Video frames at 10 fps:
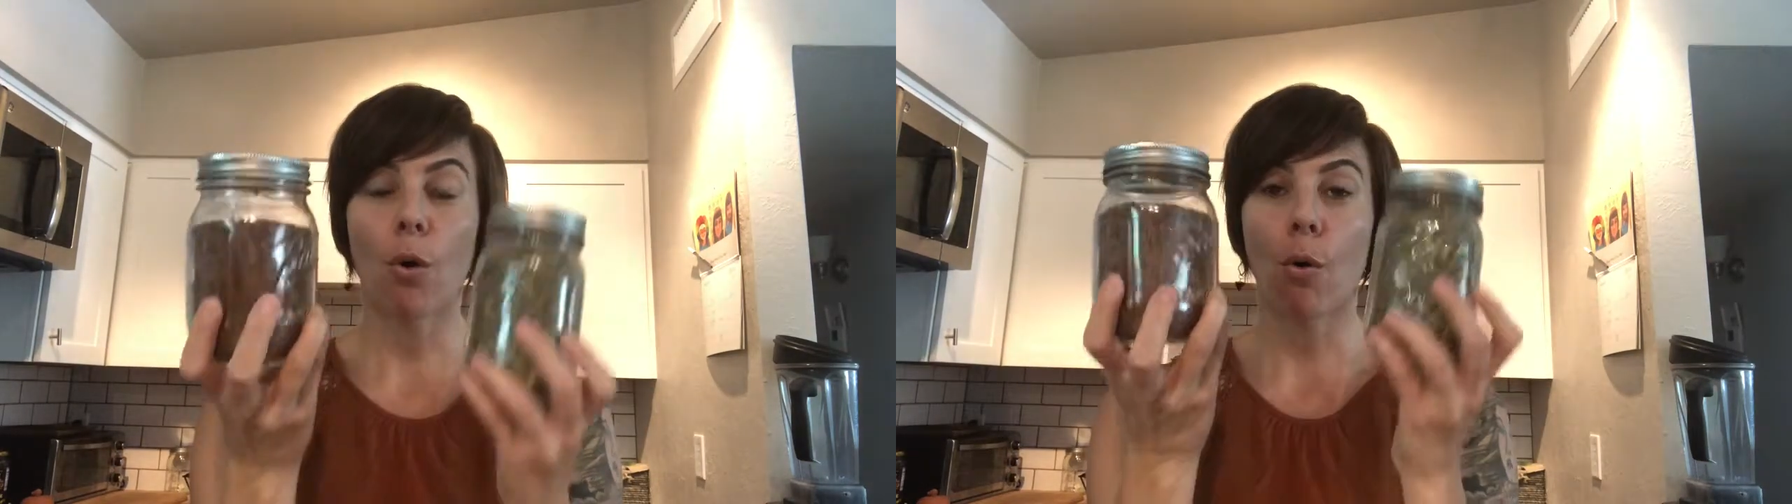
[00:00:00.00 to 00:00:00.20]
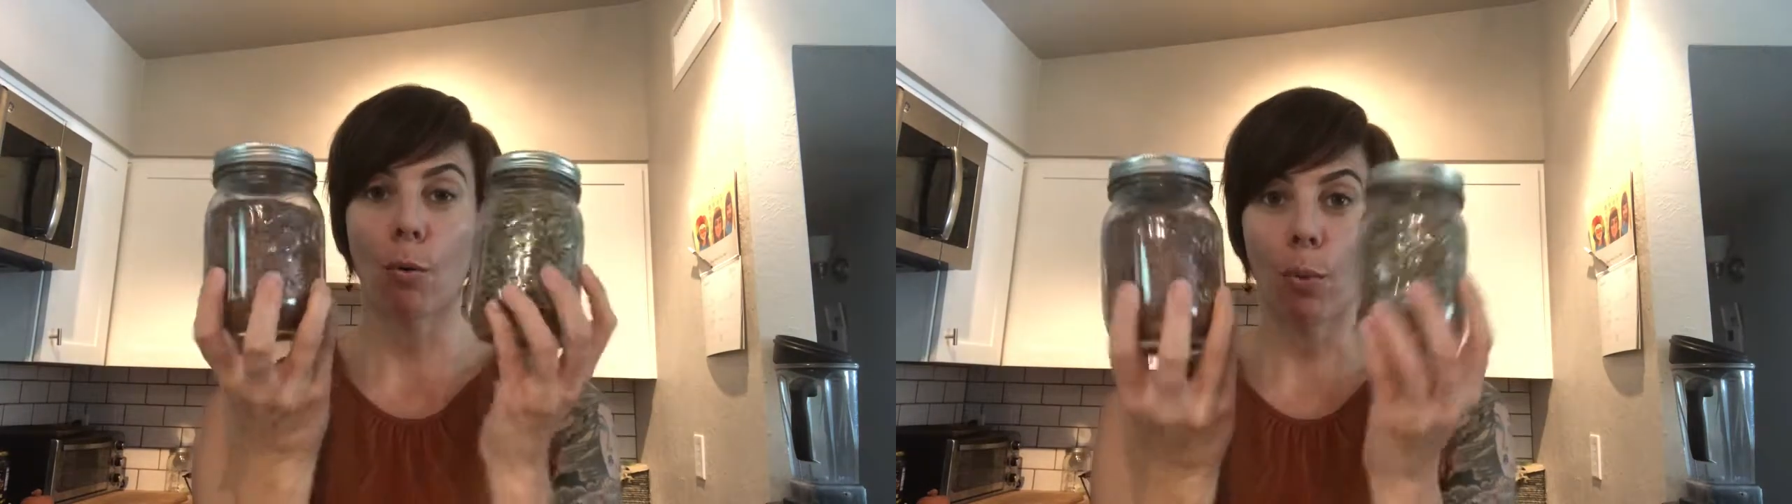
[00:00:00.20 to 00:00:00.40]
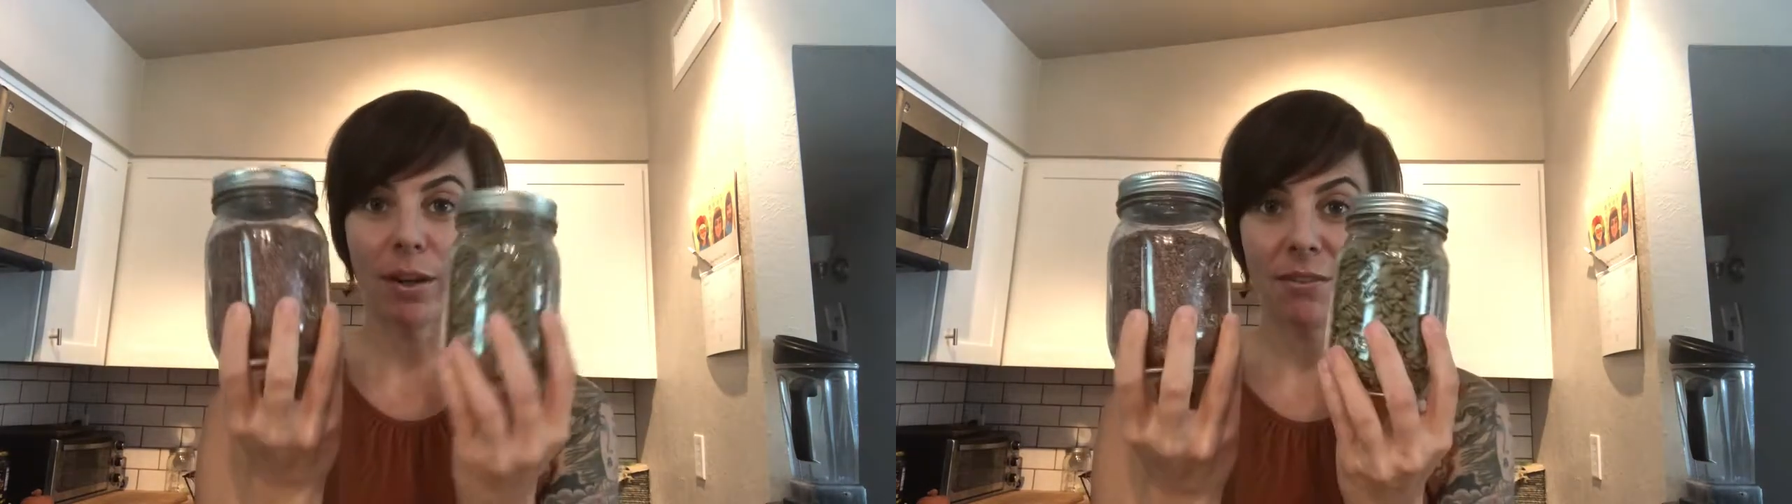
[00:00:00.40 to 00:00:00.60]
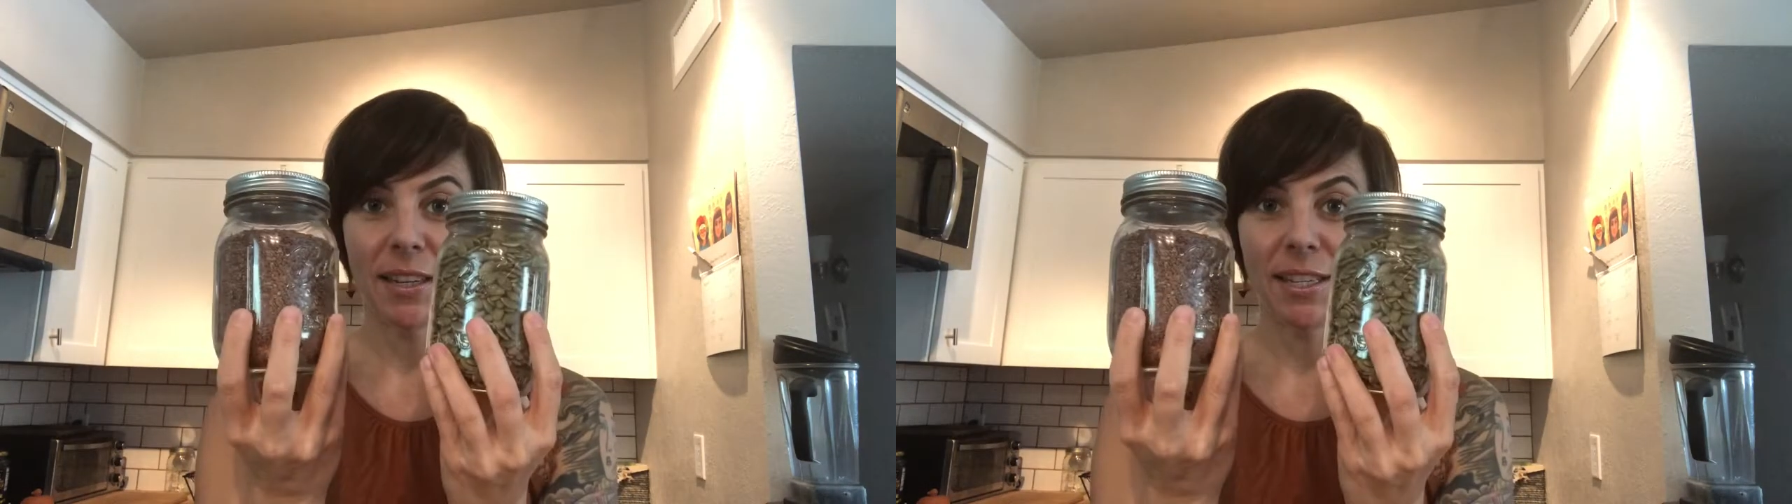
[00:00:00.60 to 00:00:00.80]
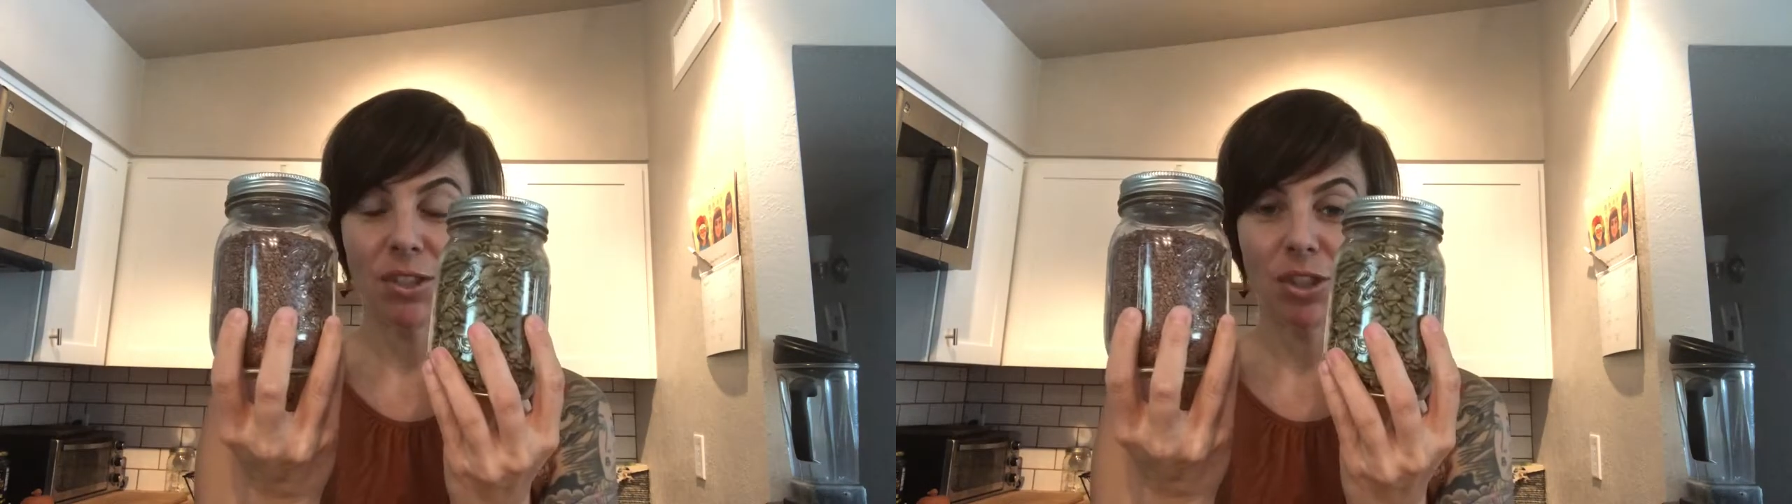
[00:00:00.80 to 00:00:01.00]
or 1 of
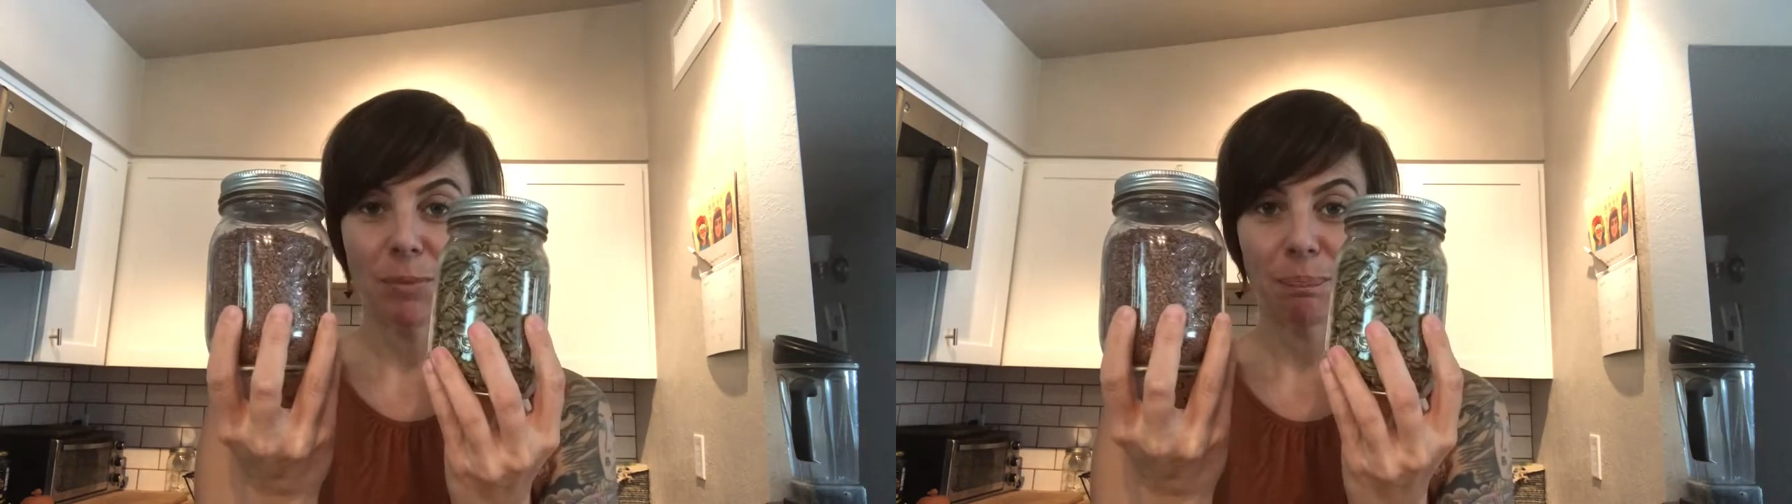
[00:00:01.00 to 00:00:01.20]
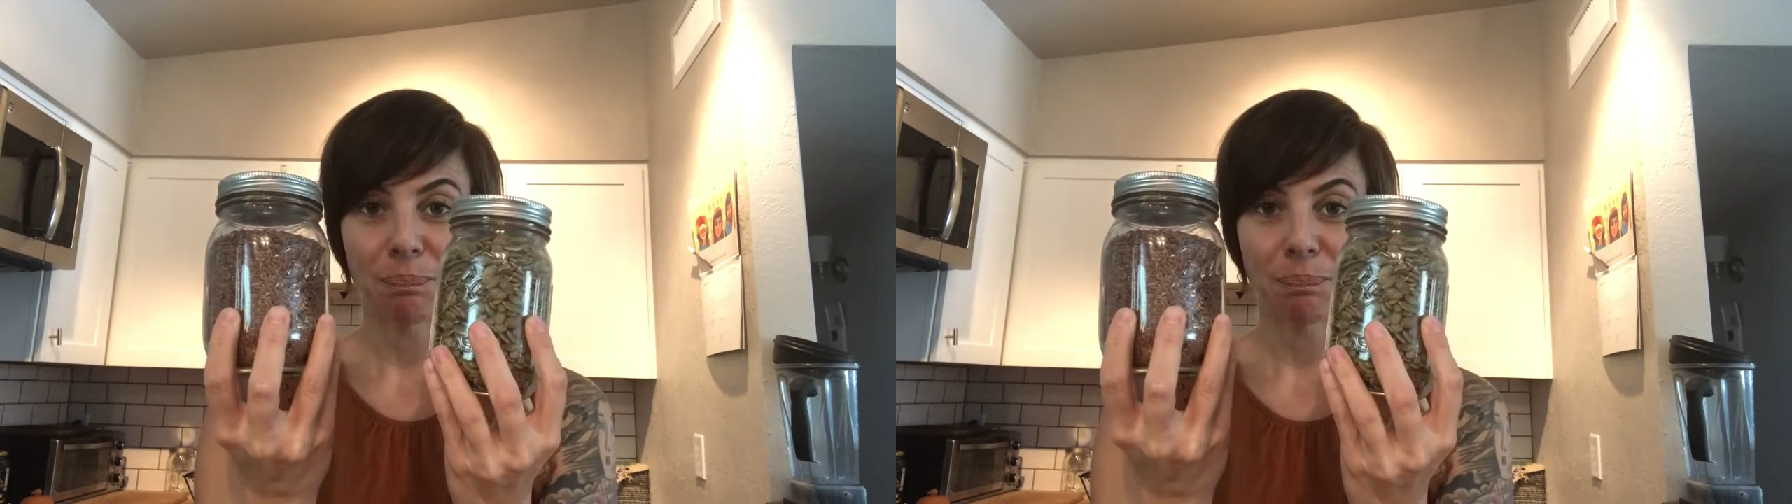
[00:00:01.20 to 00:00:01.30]
each,